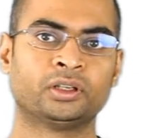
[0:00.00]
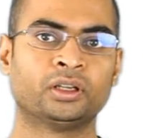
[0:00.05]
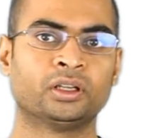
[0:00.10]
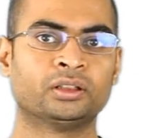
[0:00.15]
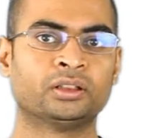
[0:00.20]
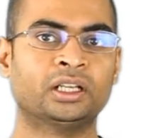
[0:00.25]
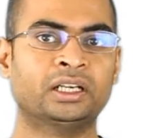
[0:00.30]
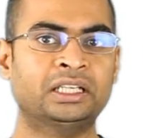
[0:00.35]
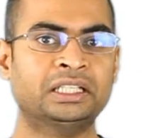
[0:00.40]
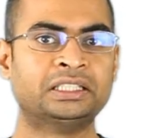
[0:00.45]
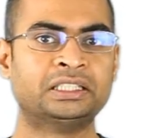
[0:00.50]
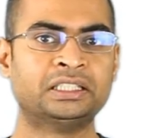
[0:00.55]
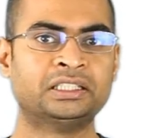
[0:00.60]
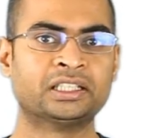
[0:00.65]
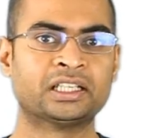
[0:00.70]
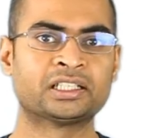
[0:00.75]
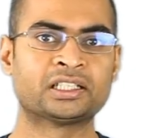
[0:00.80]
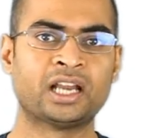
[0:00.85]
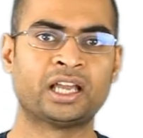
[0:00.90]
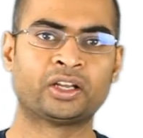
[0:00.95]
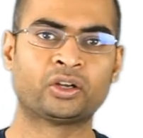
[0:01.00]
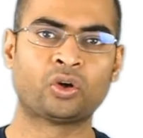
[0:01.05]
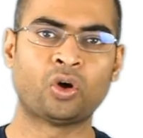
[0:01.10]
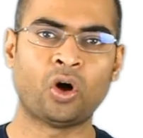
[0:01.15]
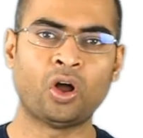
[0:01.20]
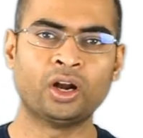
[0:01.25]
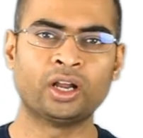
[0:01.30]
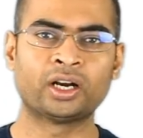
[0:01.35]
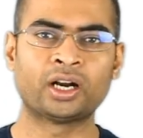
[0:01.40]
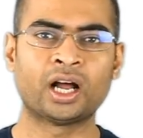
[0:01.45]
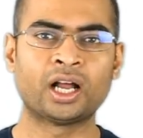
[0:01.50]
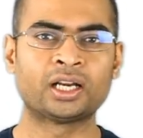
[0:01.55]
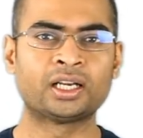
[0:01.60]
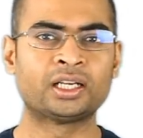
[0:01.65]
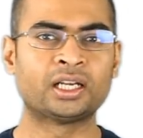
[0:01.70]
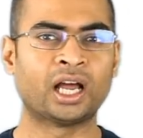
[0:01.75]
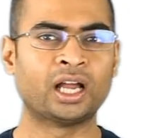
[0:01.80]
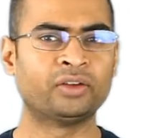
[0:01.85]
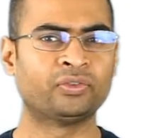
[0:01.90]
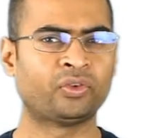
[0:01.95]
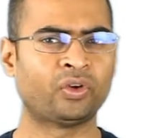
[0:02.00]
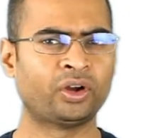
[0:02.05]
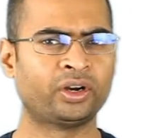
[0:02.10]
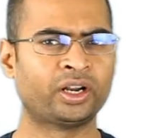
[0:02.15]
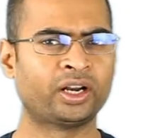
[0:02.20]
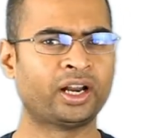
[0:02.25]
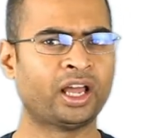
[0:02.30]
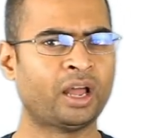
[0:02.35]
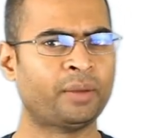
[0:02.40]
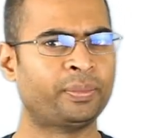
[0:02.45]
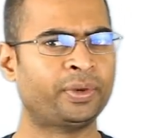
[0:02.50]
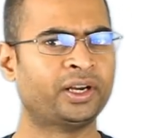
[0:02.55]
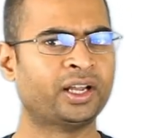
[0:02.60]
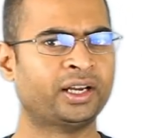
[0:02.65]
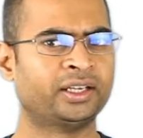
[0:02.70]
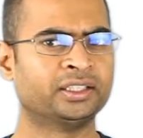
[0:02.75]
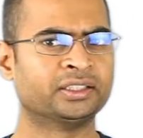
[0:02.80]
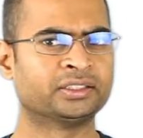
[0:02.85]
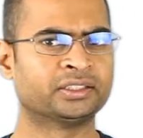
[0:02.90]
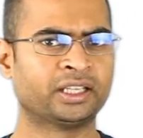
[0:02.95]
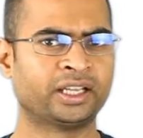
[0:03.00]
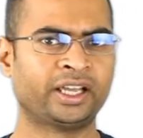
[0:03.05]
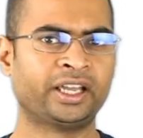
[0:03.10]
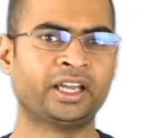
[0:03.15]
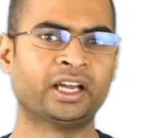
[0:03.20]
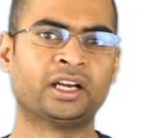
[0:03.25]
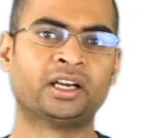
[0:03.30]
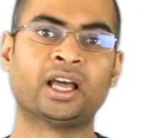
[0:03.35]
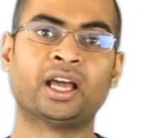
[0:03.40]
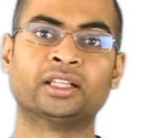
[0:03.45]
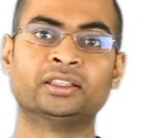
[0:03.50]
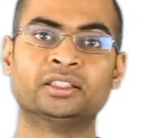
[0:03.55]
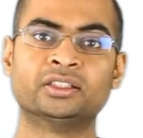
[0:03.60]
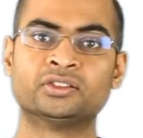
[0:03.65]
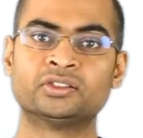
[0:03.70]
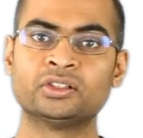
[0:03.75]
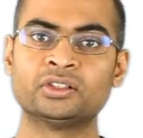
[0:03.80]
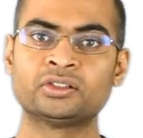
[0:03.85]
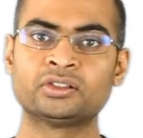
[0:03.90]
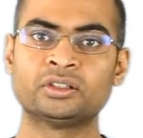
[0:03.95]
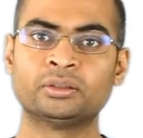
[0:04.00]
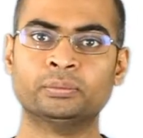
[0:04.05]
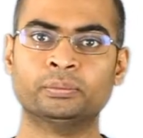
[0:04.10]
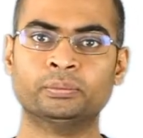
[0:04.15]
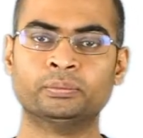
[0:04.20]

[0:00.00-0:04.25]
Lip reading: The diseases like cholera, typhoid and hepatitis A attack this system